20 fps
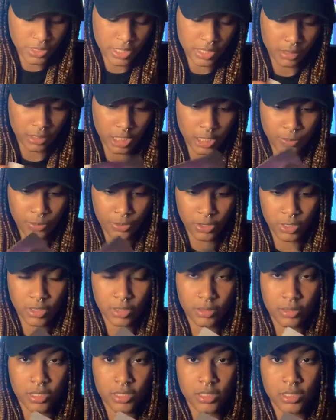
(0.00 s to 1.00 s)
in
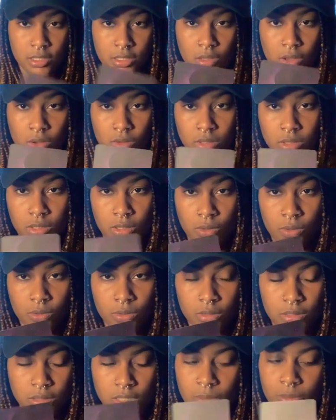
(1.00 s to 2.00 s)
Libra. This is
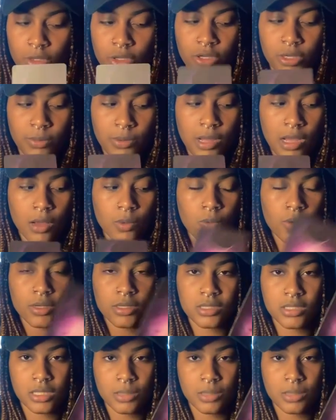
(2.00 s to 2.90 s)
also similar to pile one.